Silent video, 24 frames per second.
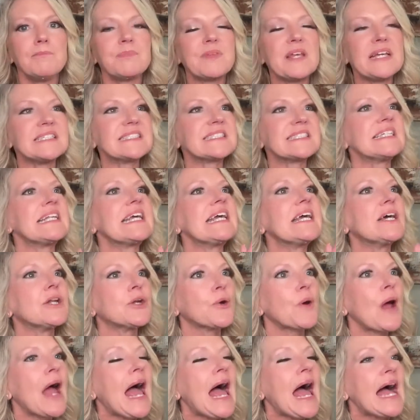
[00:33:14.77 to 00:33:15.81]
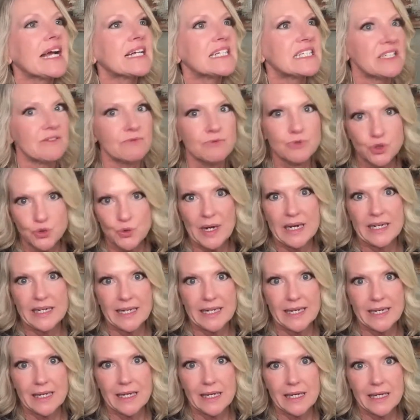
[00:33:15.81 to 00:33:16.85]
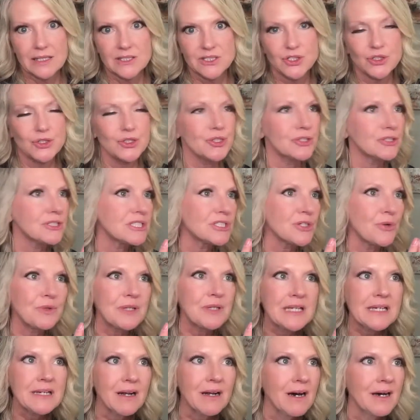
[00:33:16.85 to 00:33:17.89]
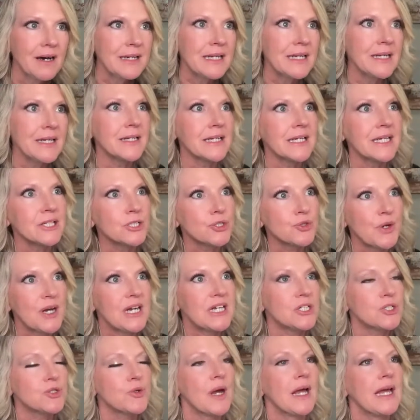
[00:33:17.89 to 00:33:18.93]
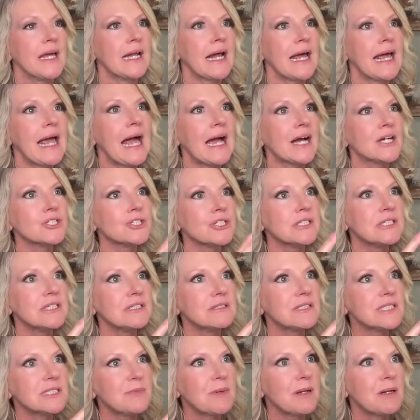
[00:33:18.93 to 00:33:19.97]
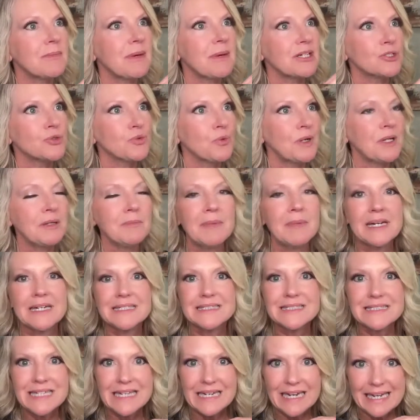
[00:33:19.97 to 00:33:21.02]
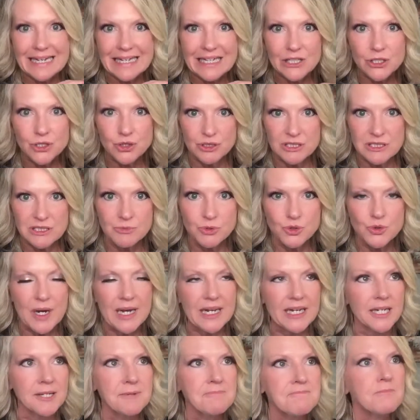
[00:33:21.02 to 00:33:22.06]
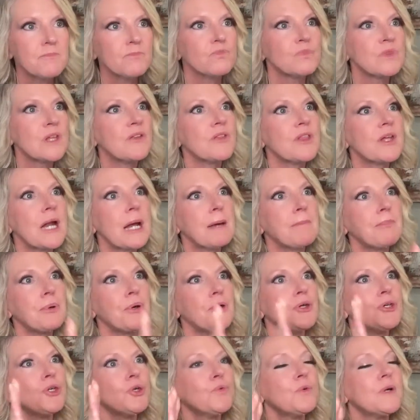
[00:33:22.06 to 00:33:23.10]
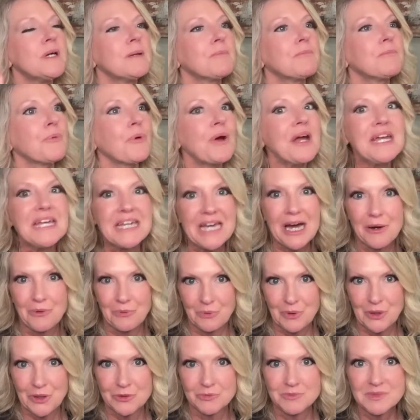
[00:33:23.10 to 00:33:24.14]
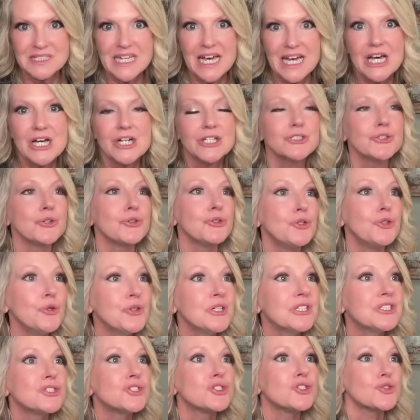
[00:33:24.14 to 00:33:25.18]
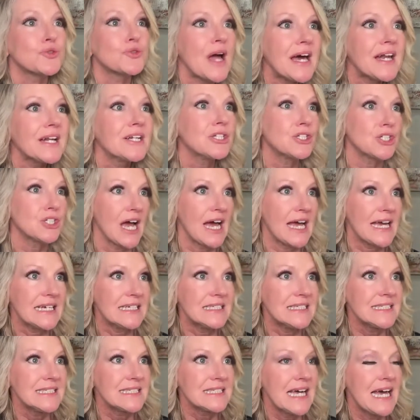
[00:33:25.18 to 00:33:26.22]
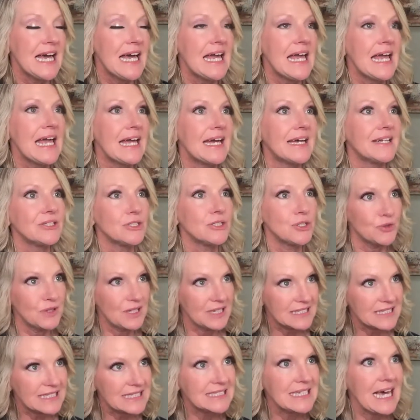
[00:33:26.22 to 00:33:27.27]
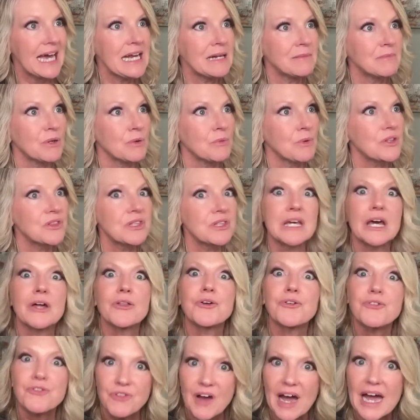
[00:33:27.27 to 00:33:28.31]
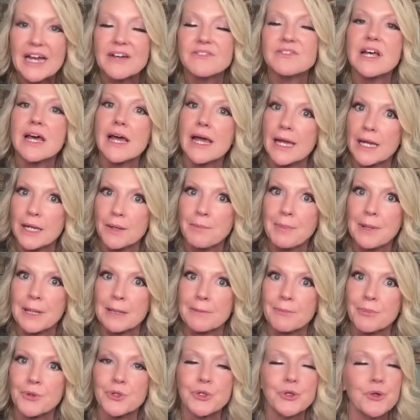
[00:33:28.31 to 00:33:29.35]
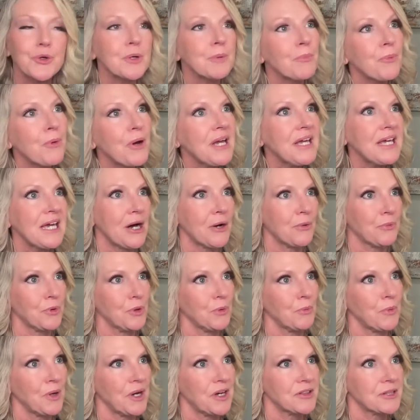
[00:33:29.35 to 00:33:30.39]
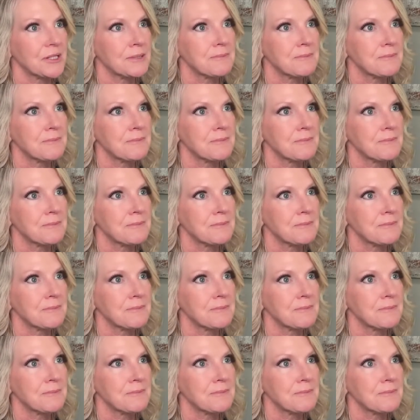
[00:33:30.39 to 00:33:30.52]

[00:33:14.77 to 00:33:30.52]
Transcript: it's an interactive training. So you just don't get on and get trained. I actually spend about 20 minutes and I do some training. Then I put you in breakout rooms so you can strategize and do the assignment with the other 5 to 8 people you're in a breakout room with.